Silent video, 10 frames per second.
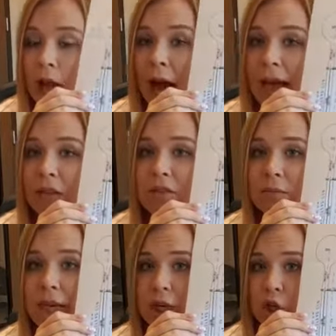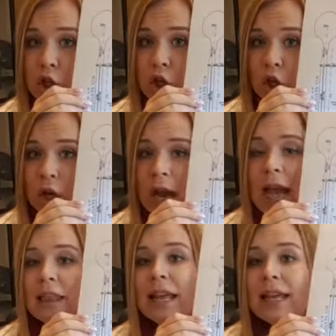I have to make sure
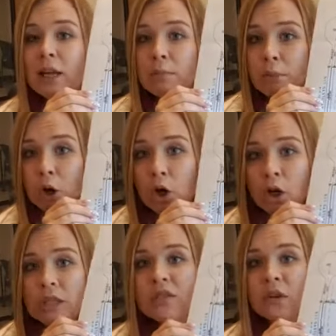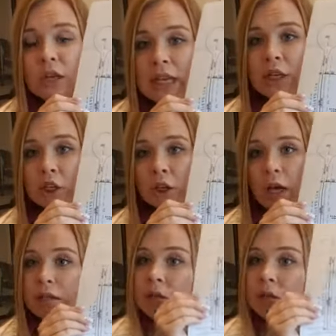that it perks for each lot.